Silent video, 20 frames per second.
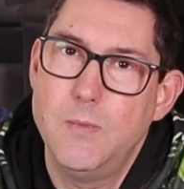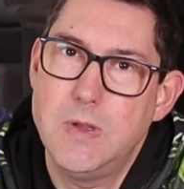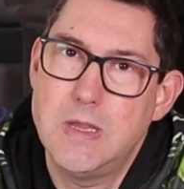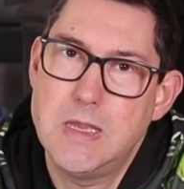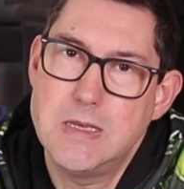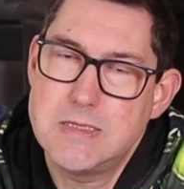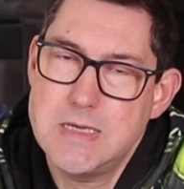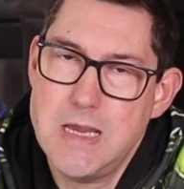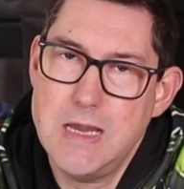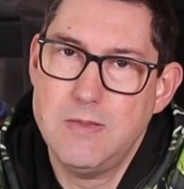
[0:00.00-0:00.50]
We
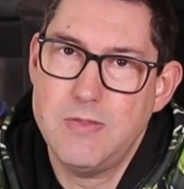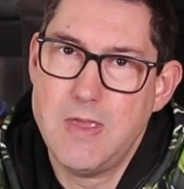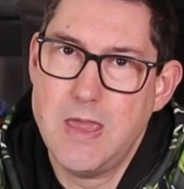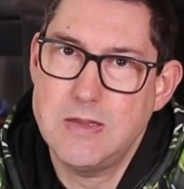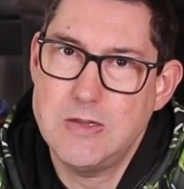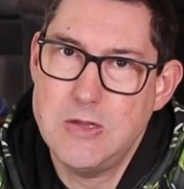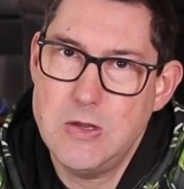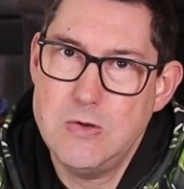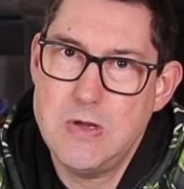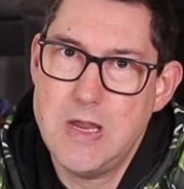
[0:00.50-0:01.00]
can take
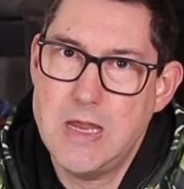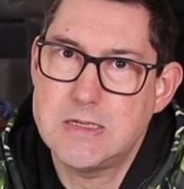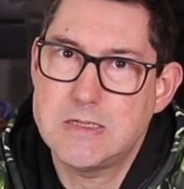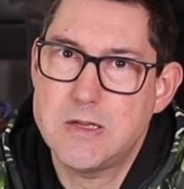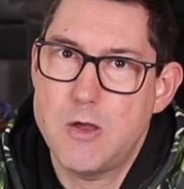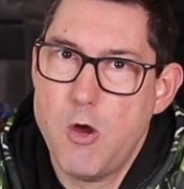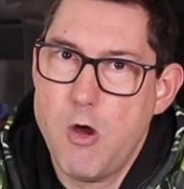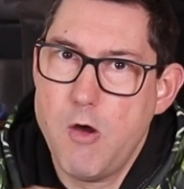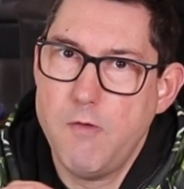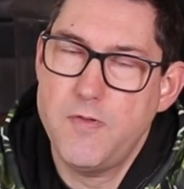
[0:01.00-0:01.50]
that
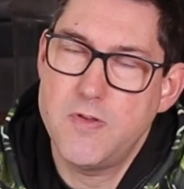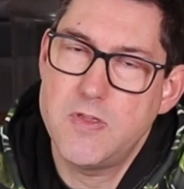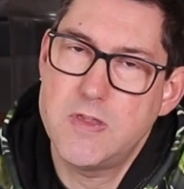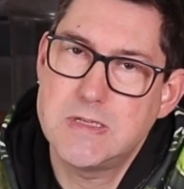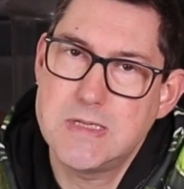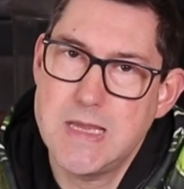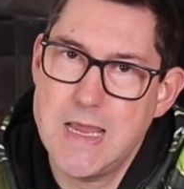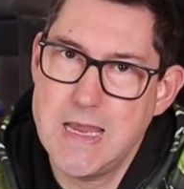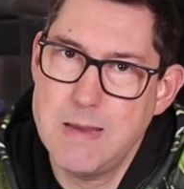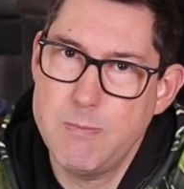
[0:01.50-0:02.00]
unit off of
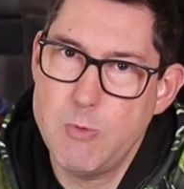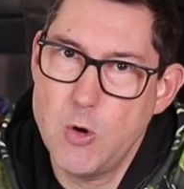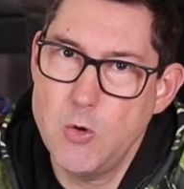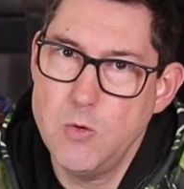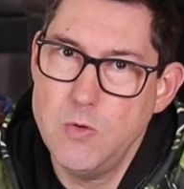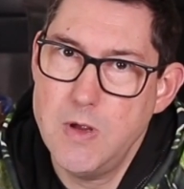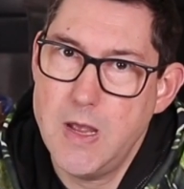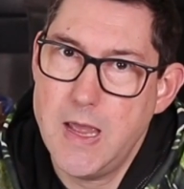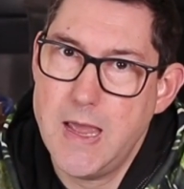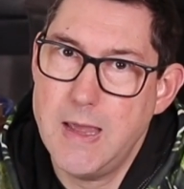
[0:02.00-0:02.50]
the
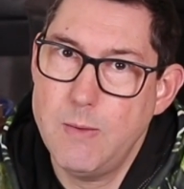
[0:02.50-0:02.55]
table